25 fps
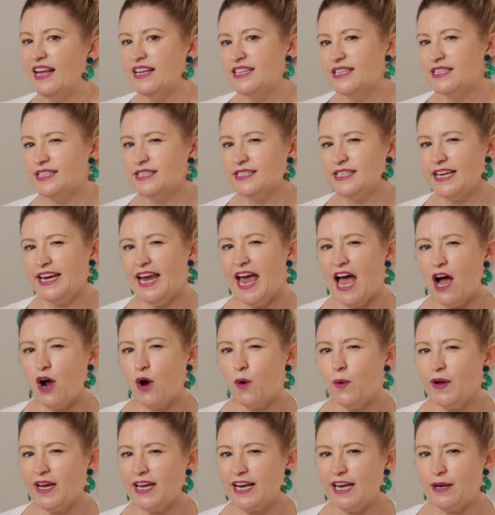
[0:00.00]
See how
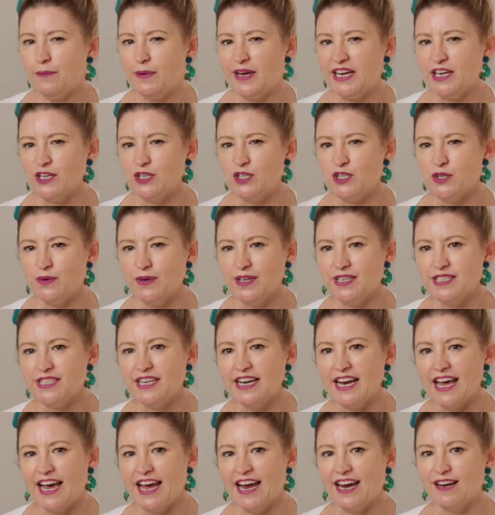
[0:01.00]
quickly we can do it
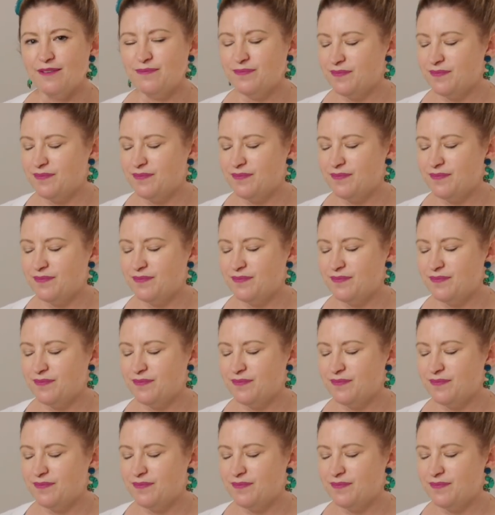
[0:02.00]
today.